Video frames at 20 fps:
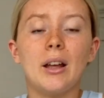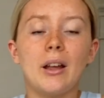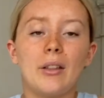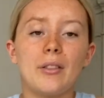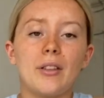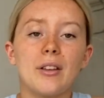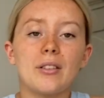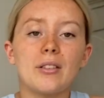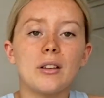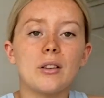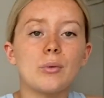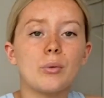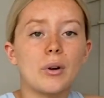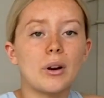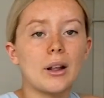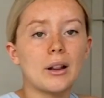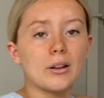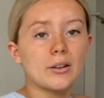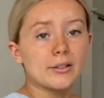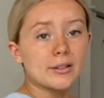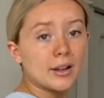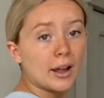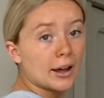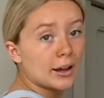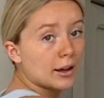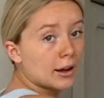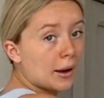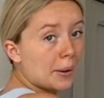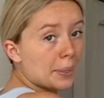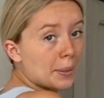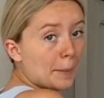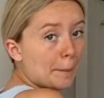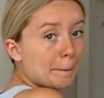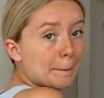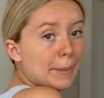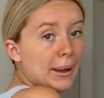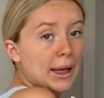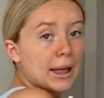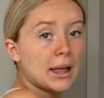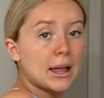This is what it looks like at the
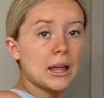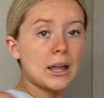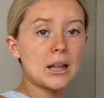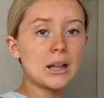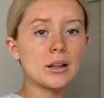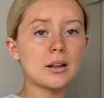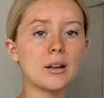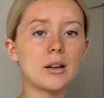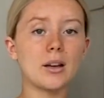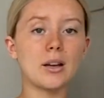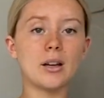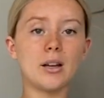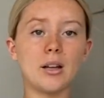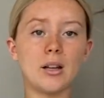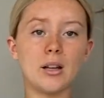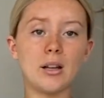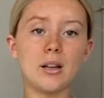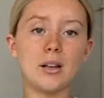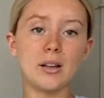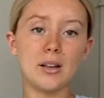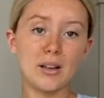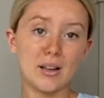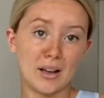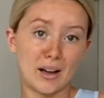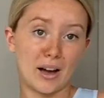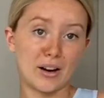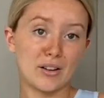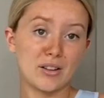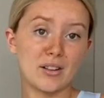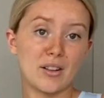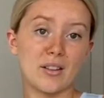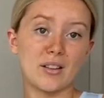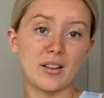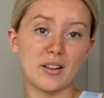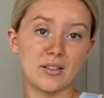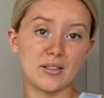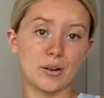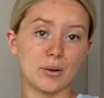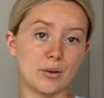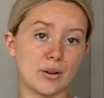back. I just think this is
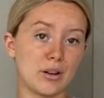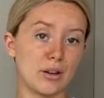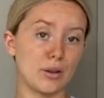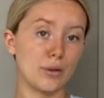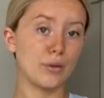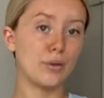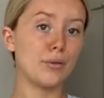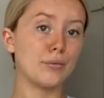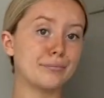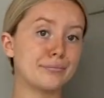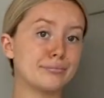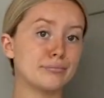so cute.